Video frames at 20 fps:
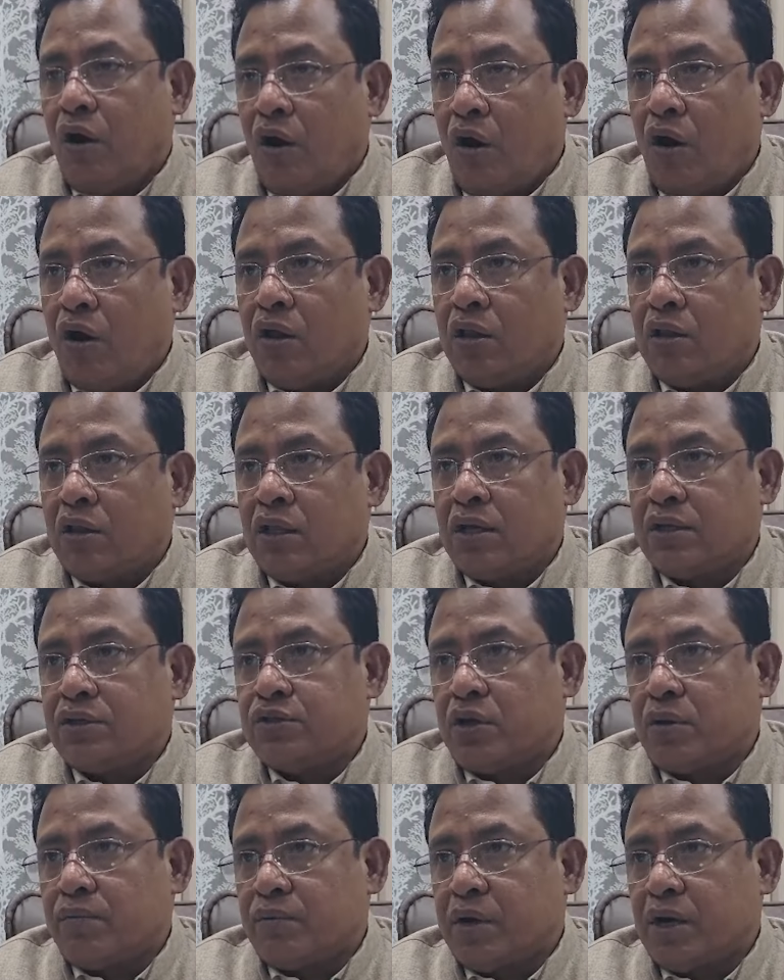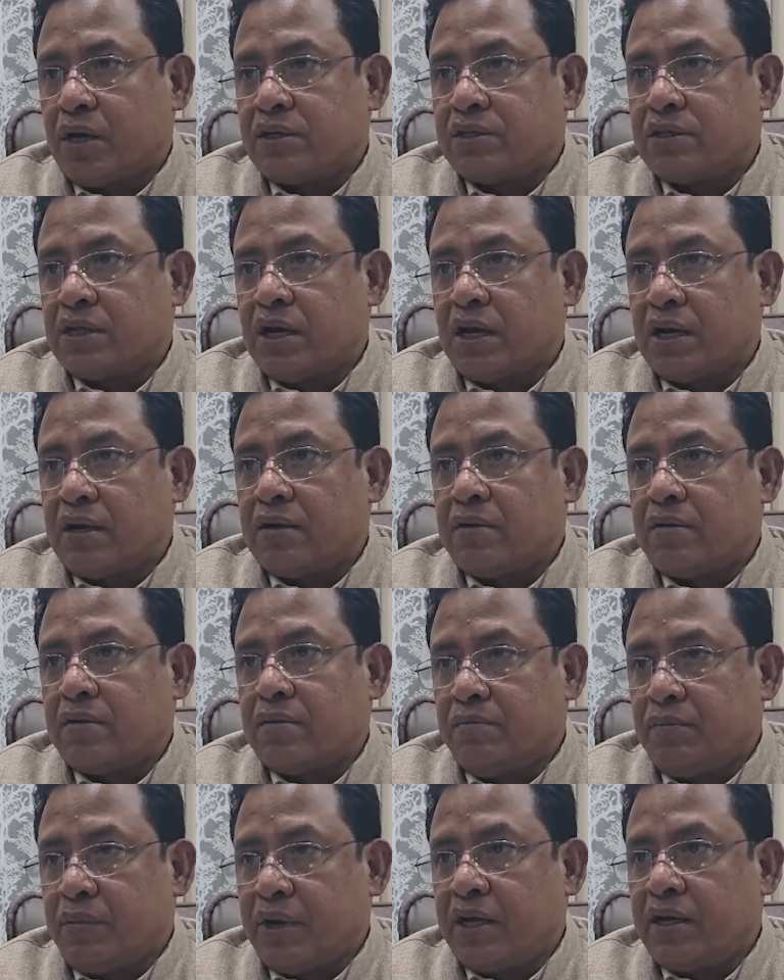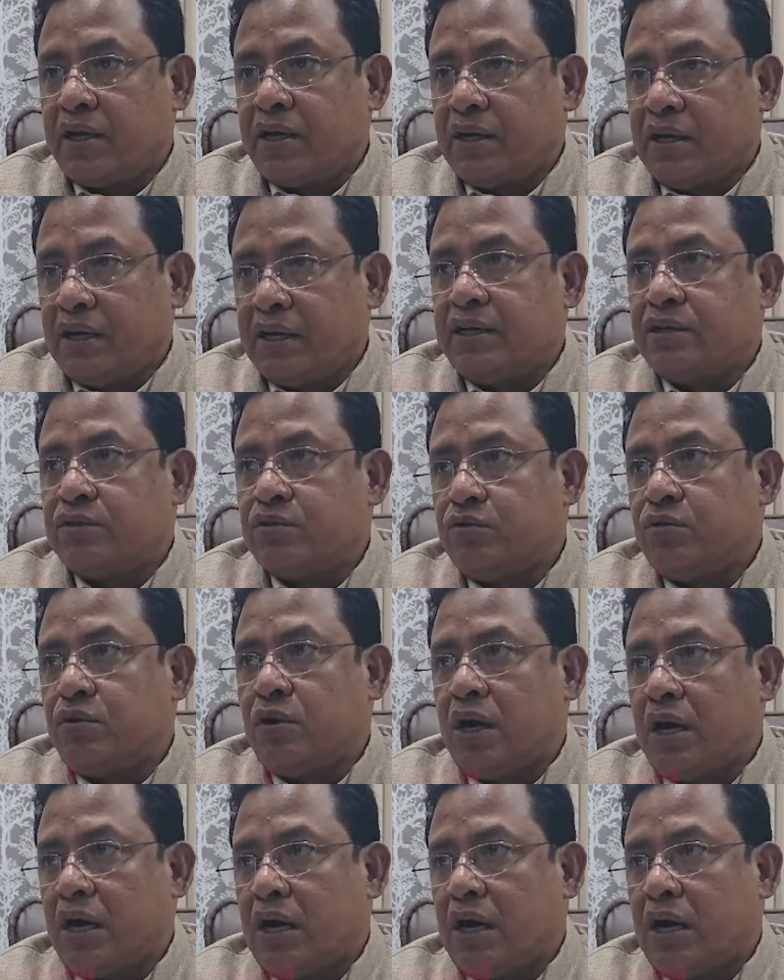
all the job cards are being linked to